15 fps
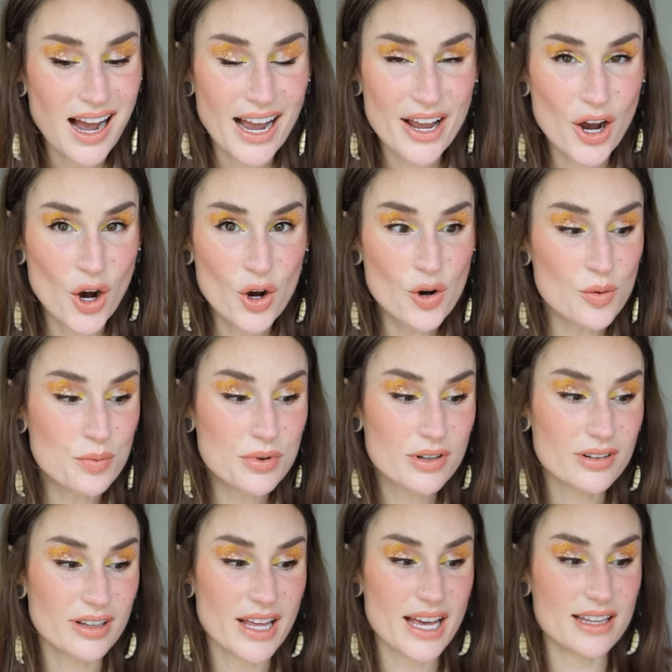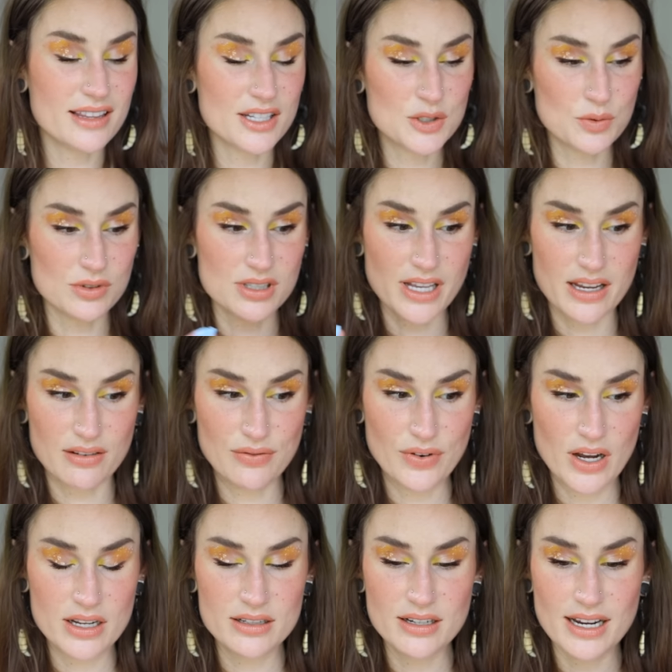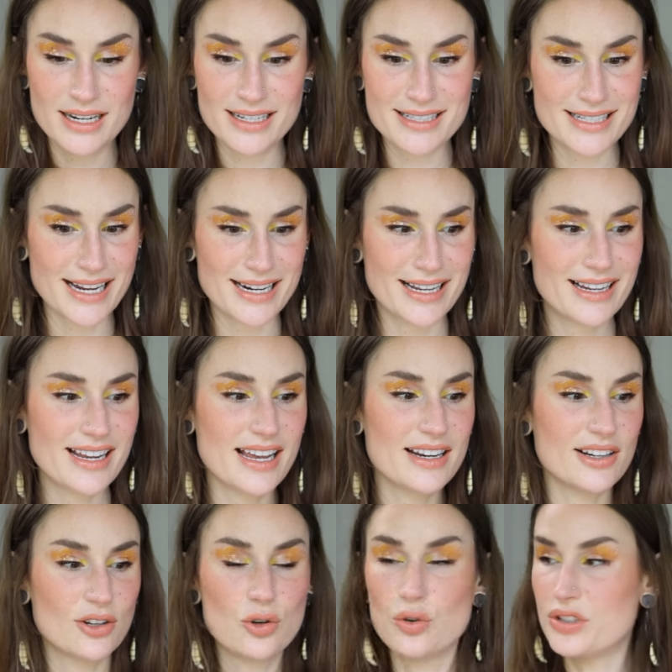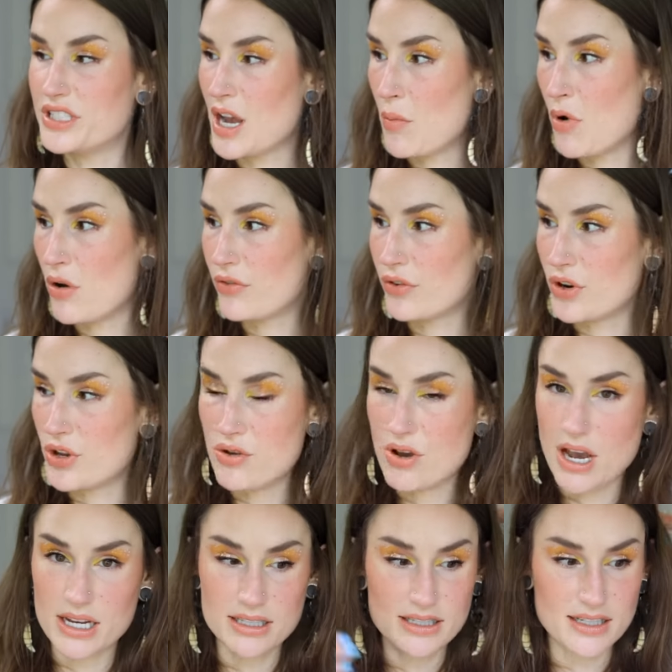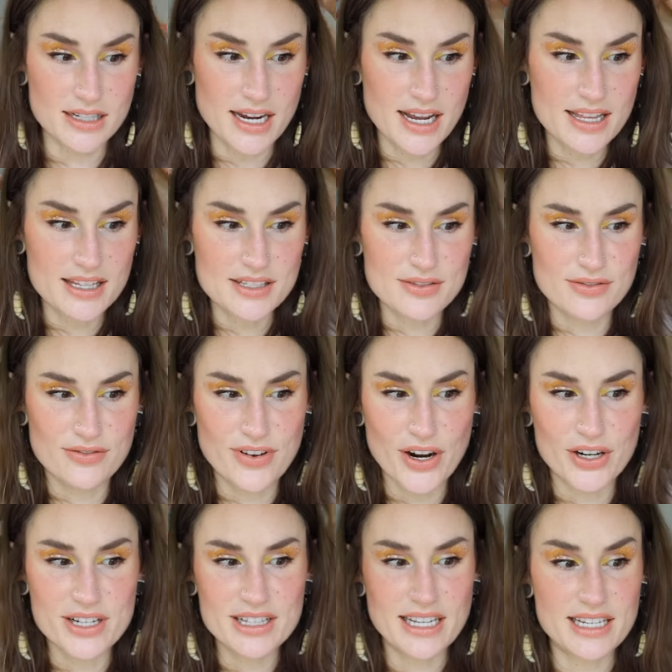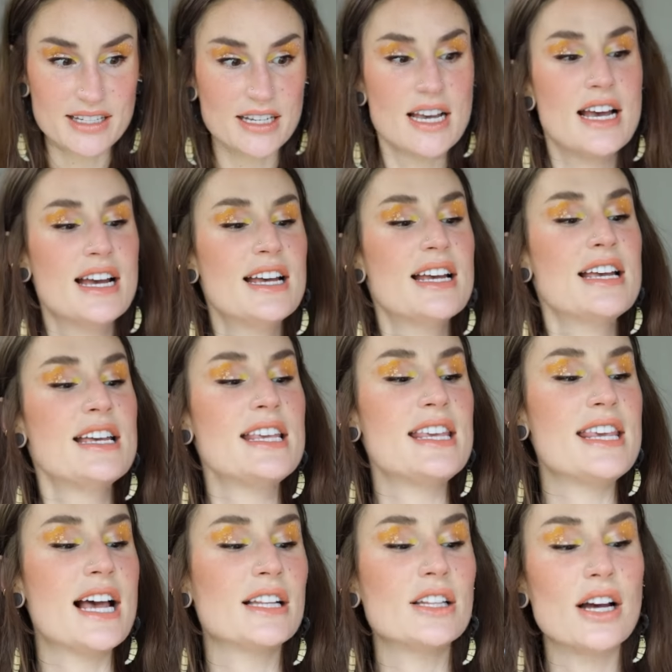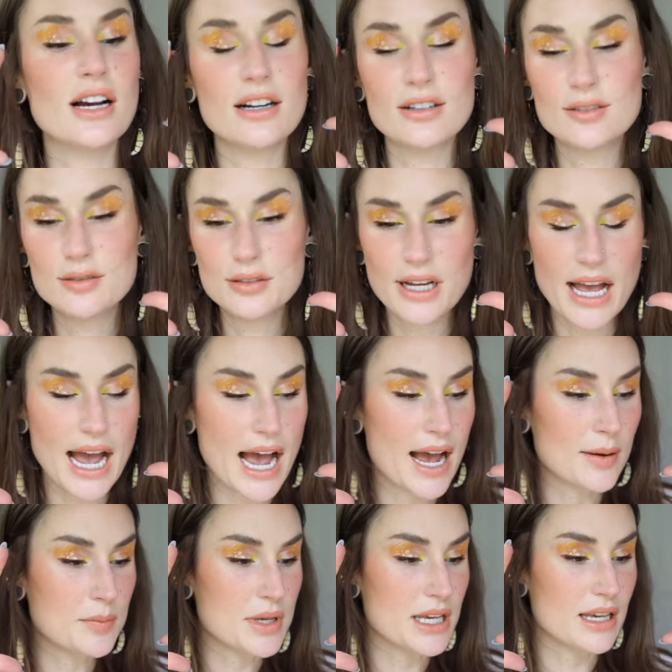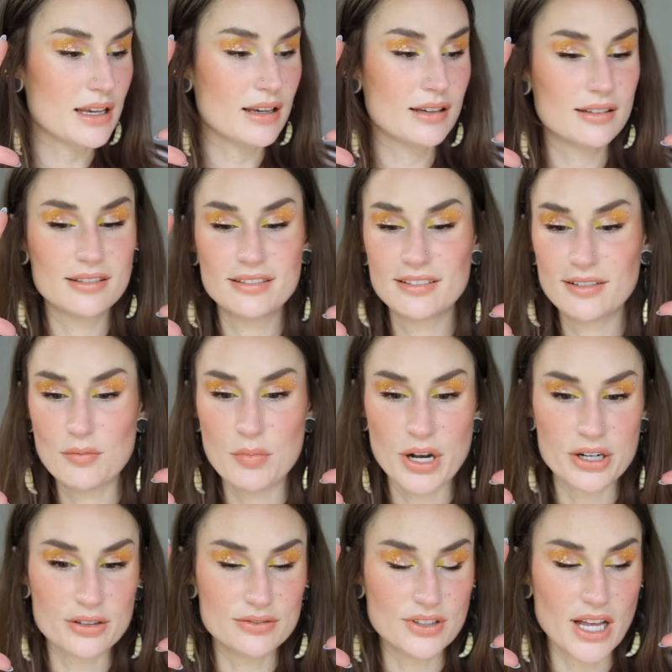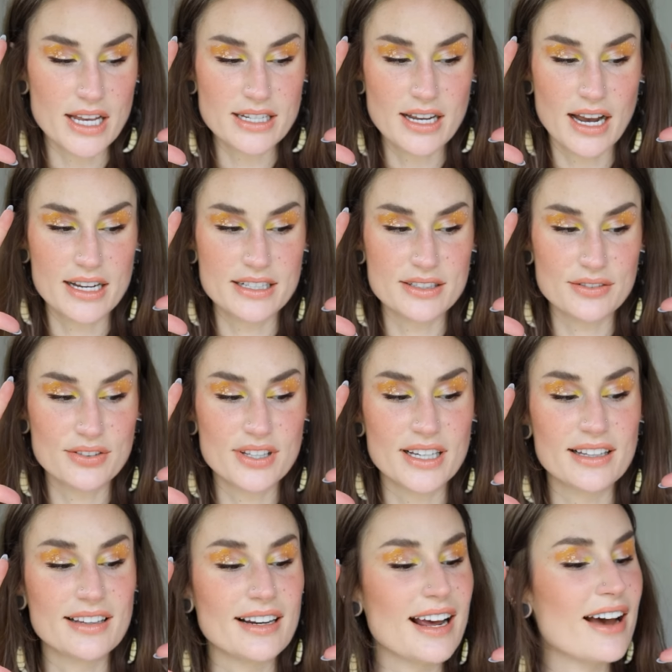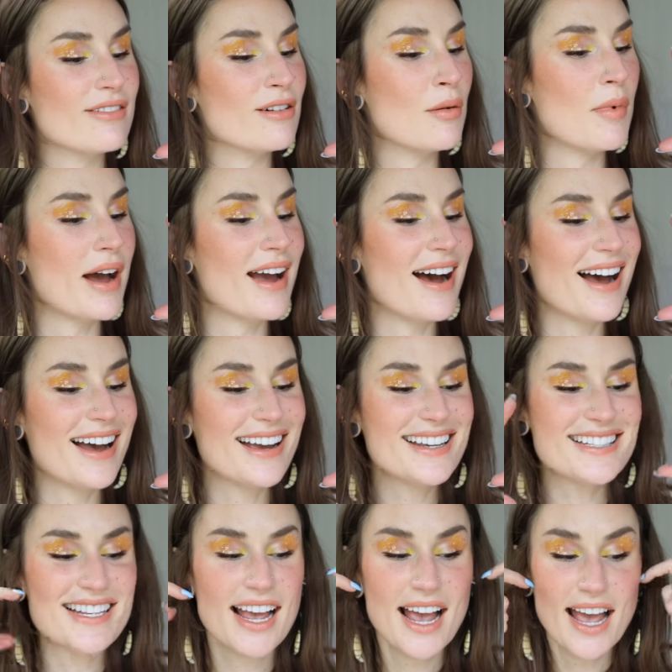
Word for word: I hope that this was like fun and exciting and a cool demo for you guys today. This very like yellow, happy butterfly kind of thing that I have on my eyes.